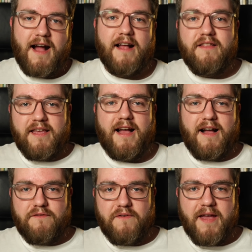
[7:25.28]
and they
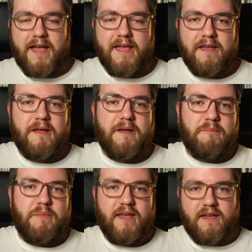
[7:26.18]
have a
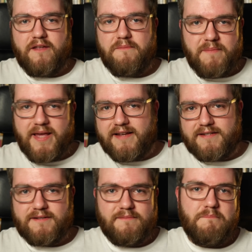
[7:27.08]
pick and
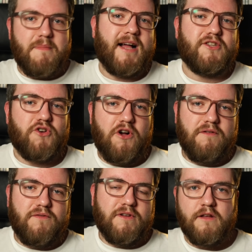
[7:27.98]
mix match
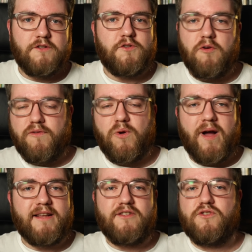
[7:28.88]
offer. So if you
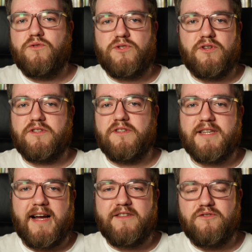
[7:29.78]
add two certain
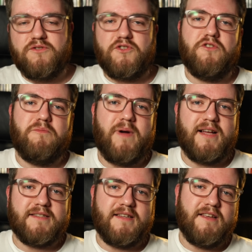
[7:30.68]
titles to your
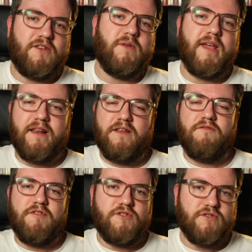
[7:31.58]
basket, you get a
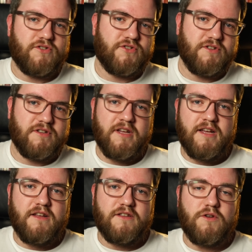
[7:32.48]
reduction.
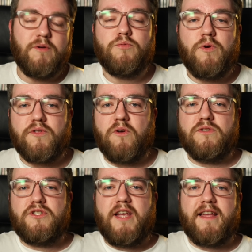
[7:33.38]
So it's worth going
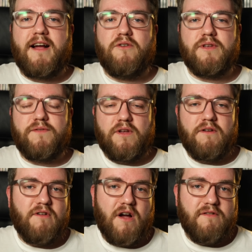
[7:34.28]
to check out if there
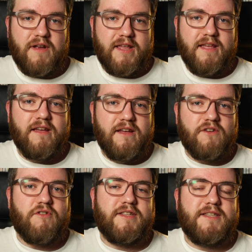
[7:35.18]
are any
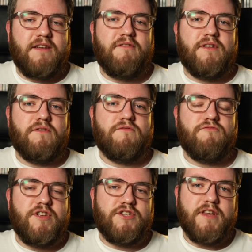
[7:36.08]
Criterion
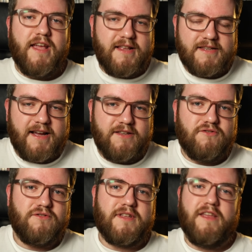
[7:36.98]
Region A
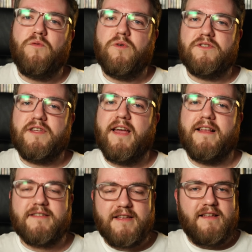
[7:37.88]
titles that you want to
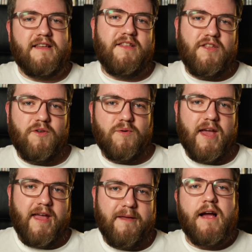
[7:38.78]
get in the
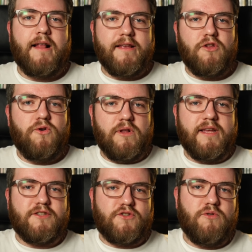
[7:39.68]
UK. I'll include
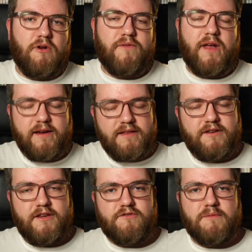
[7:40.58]
links to all of that in the
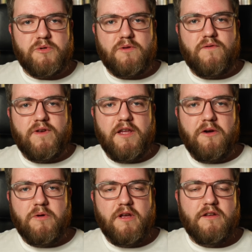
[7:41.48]
description of the
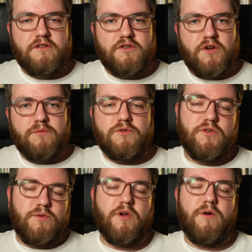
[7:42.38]
video, so
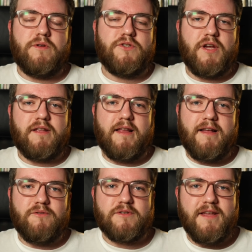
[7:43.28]
do go and check that
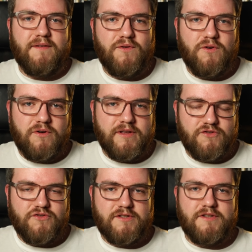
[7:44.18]
out if you're
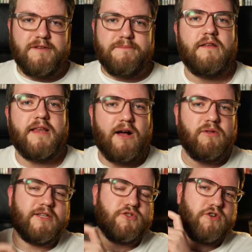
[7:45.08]
interested. Now
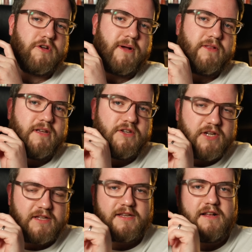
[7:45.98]
let's talk about the
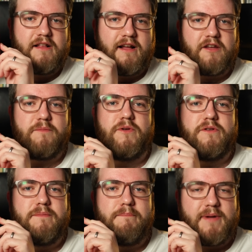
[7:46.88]
Chantal
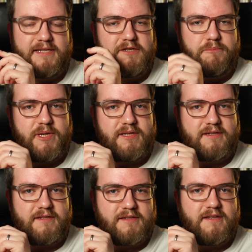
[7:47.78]
Akerman
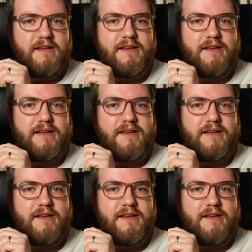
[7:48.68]
Masterpieces